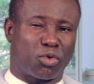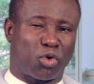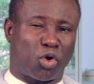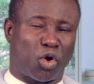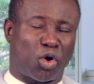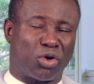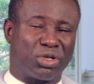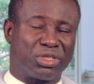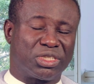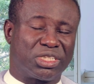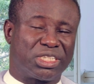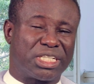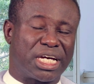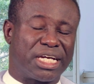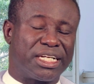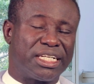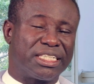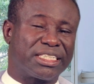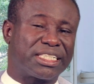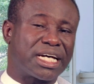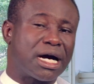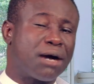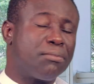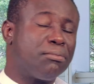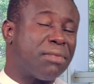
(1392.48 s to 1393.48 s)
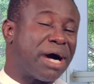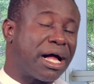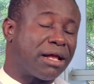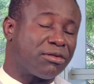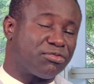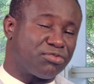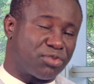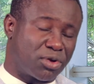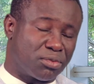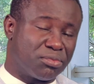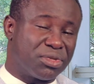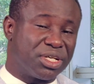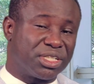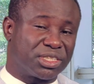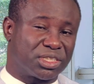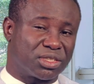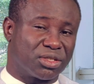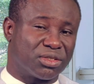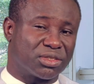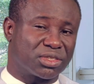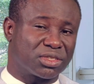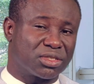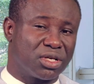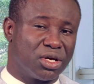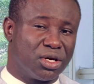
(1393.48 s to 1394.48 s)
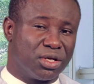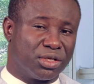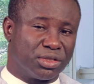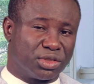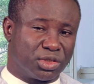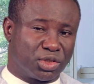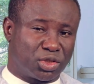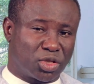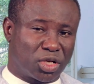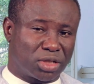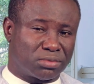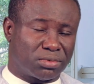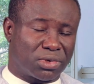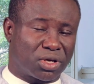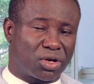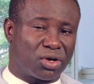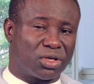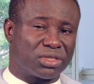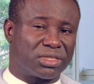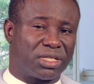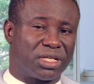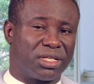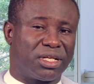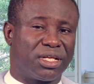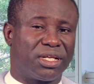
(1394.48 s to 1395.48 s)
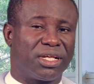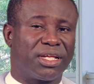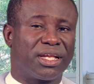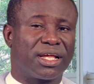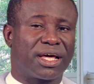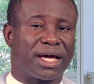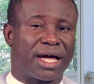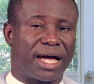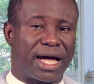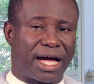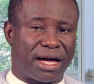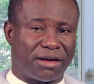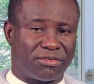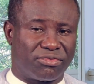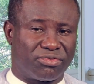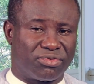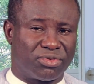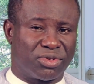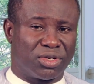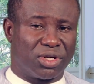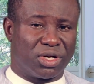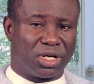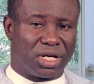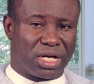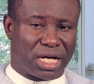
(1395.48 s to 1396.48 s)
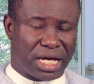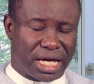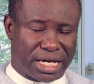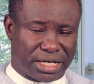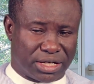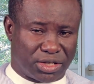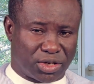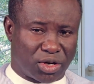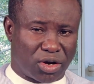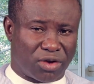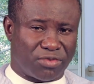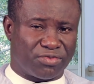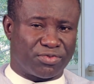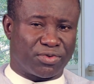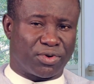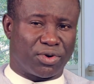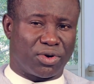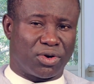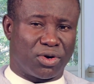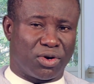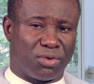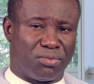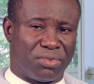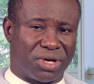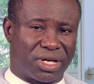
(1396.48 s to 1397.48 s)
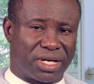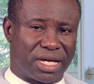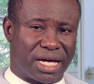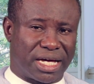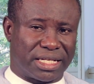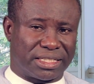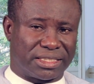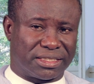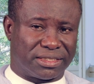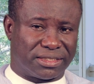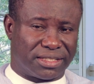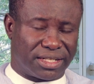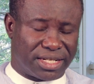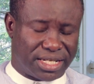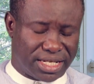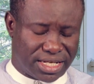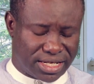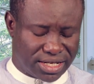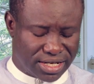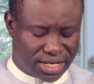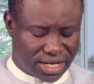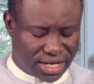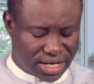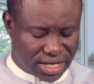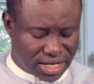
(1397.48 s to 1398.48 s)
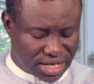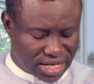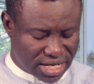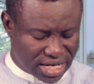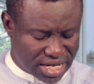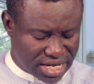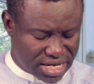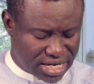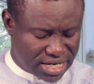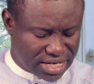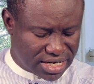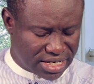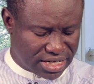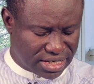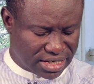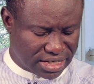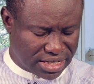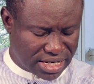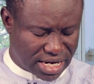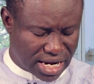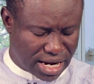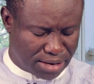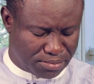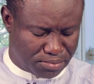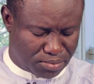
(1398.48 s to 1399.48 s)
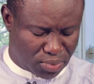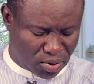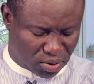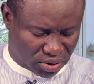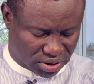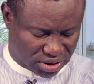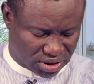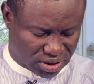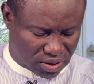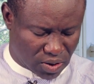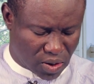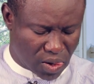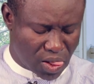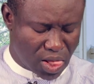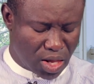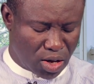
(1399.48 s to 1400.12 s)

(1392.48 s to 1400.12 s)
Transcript: congenital malformations just because they didn't have enough omega-3 in their body.